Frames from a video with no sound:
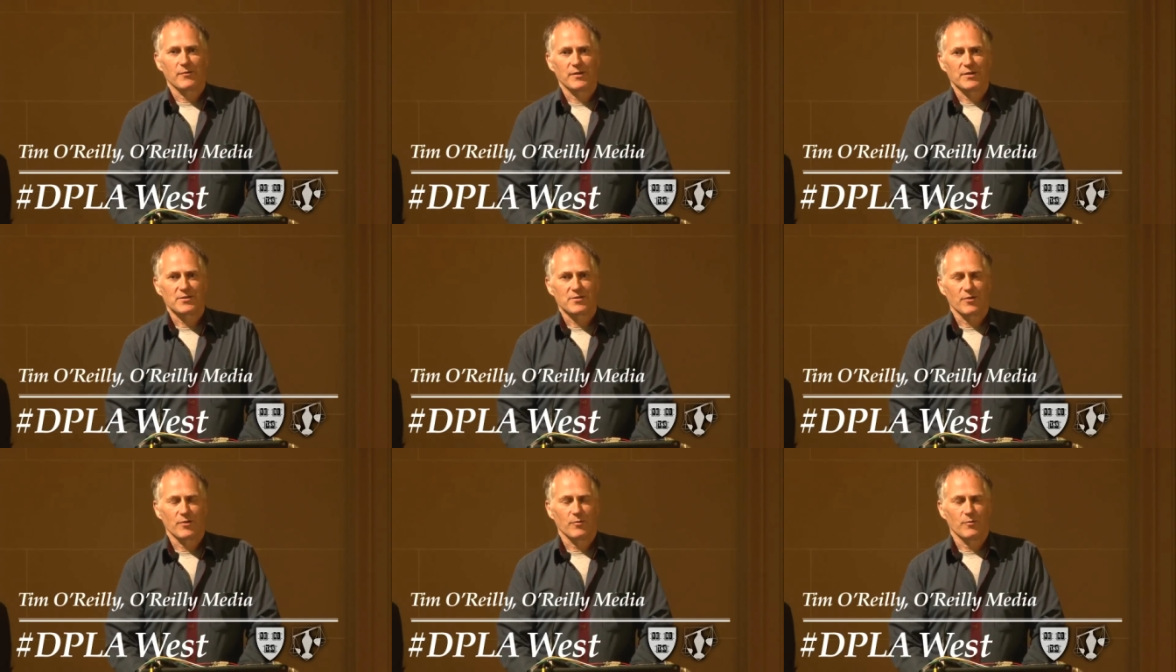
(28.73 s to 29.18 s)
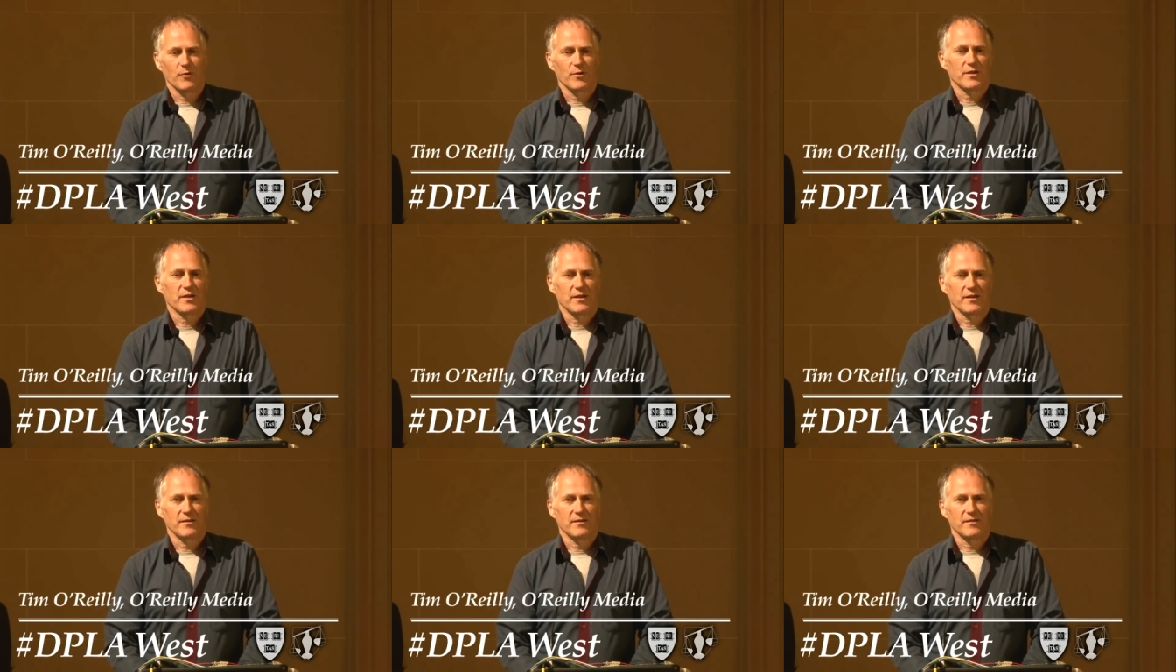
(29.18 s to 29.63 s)
We started
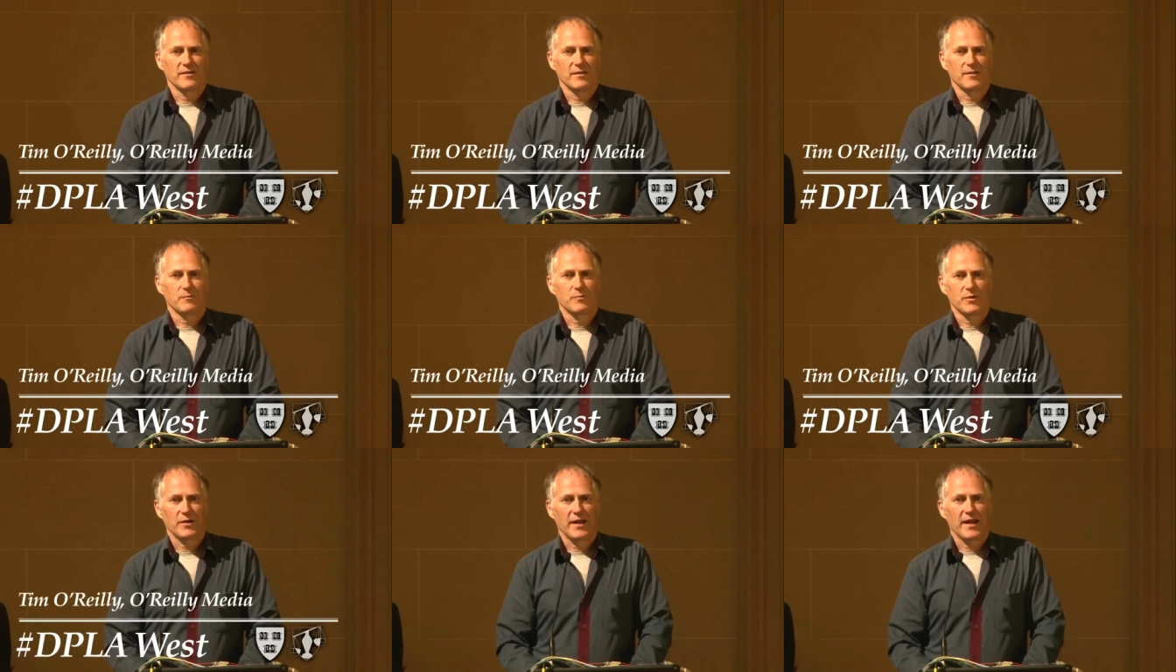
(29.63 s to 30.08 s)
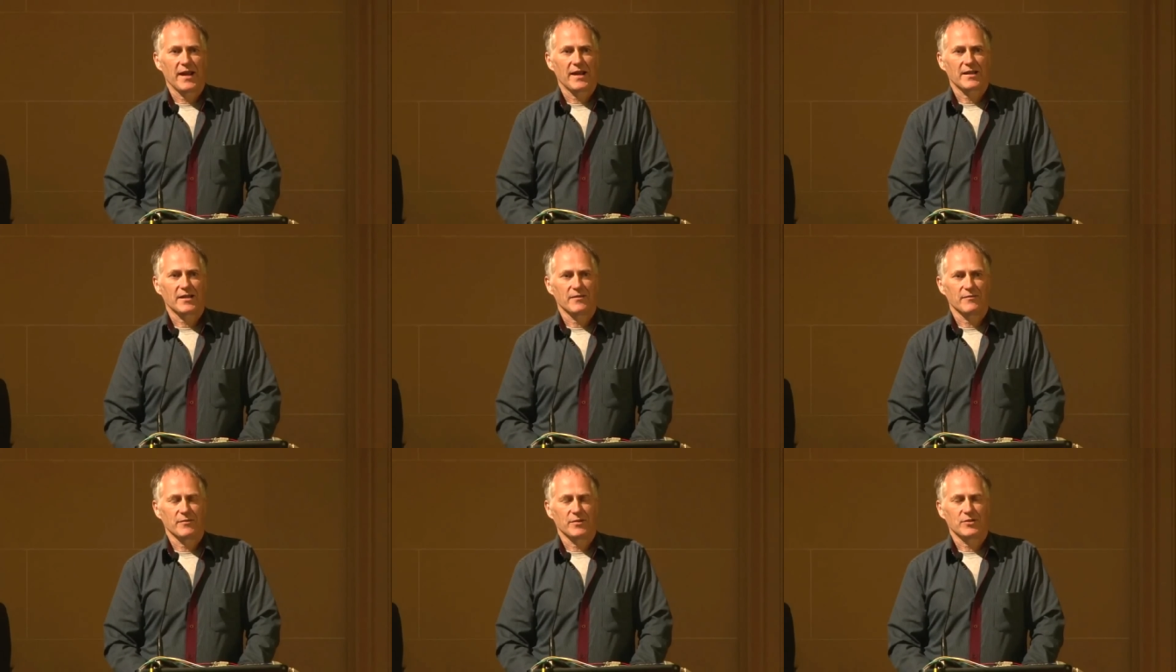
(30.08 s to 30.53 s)
working uh, pretty
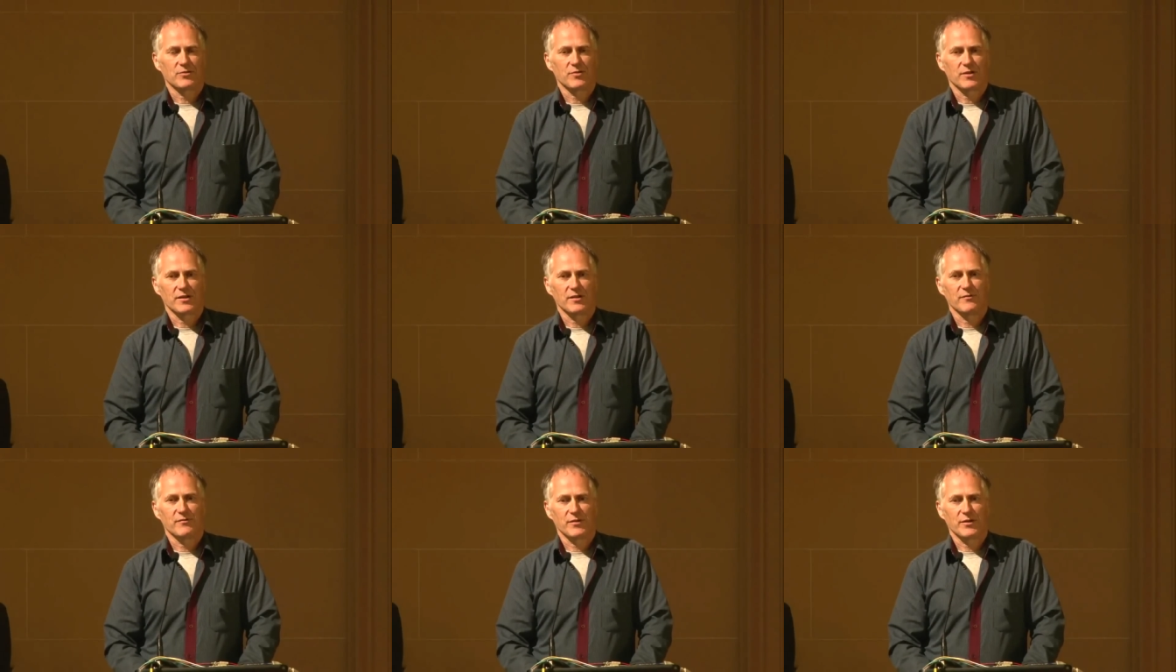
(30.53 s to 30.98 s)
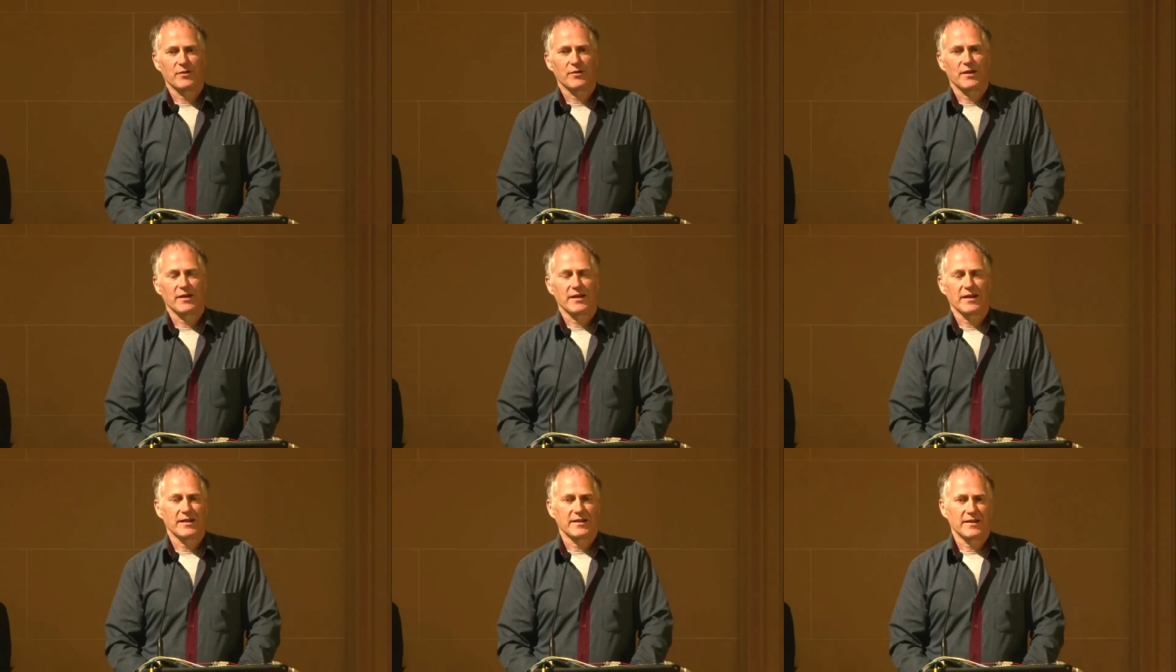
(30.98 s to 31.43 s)
actively trying to figure
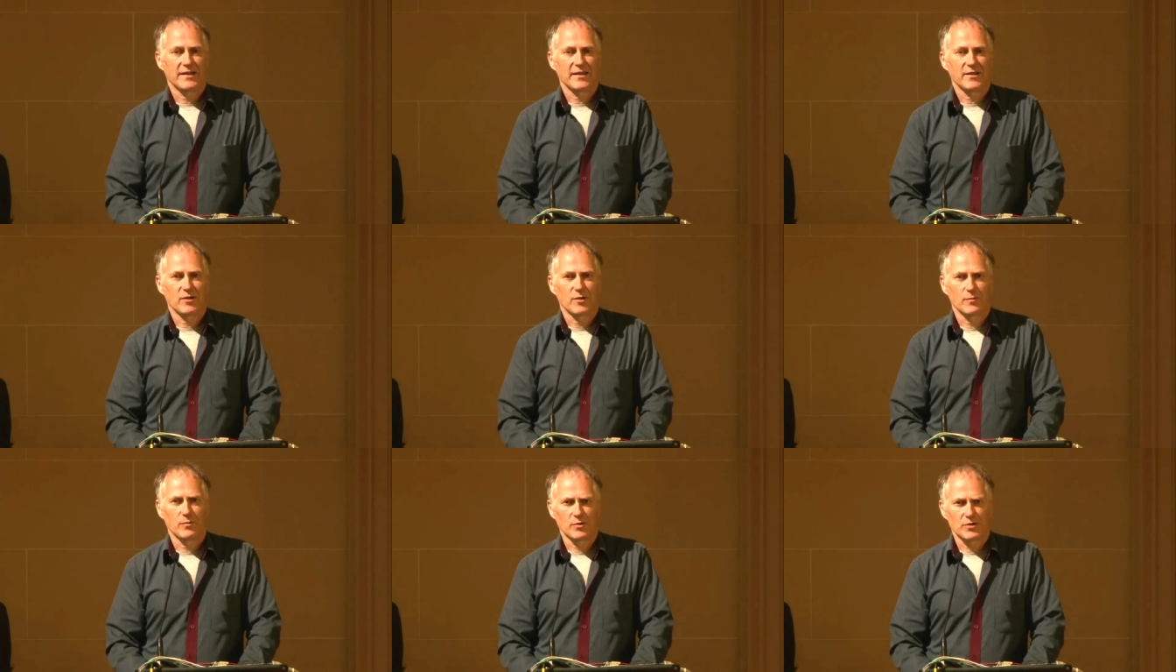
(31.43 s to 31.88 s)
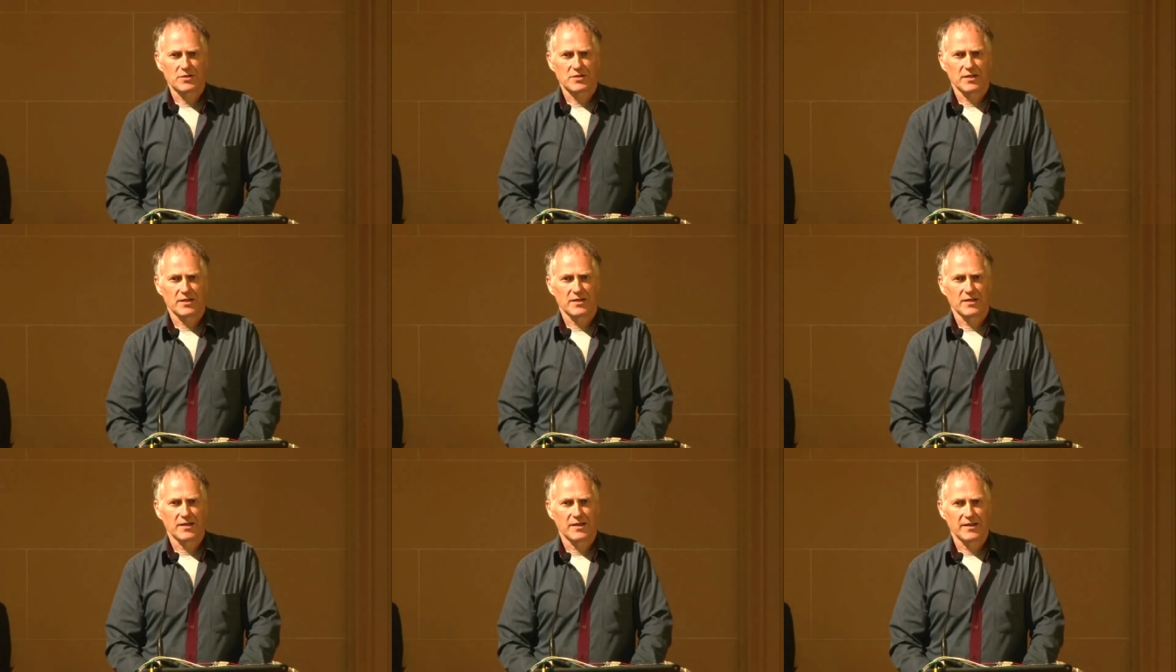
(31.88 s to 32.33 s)
out how to get our books
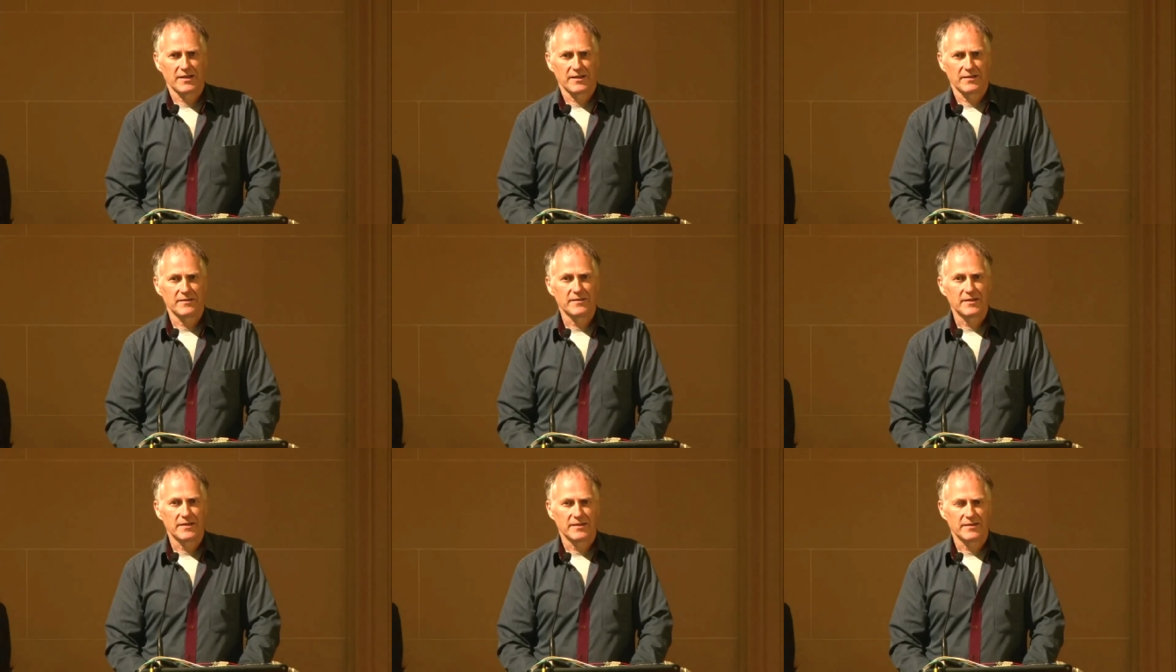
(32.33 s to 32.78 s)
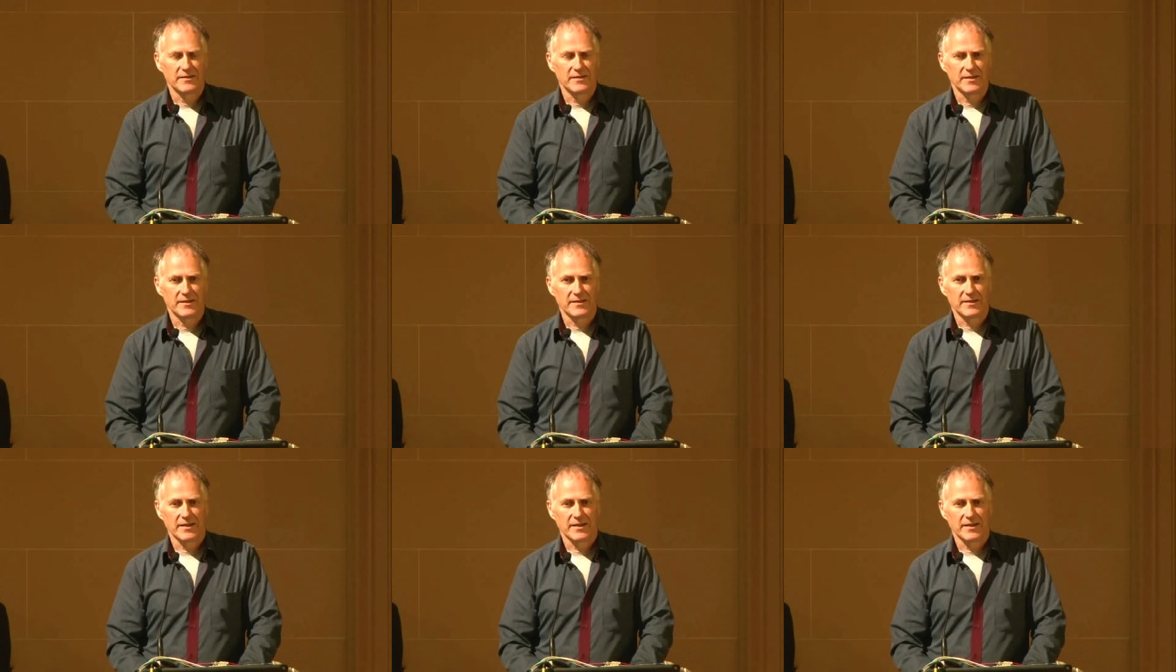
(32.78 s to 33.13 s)
online in uh,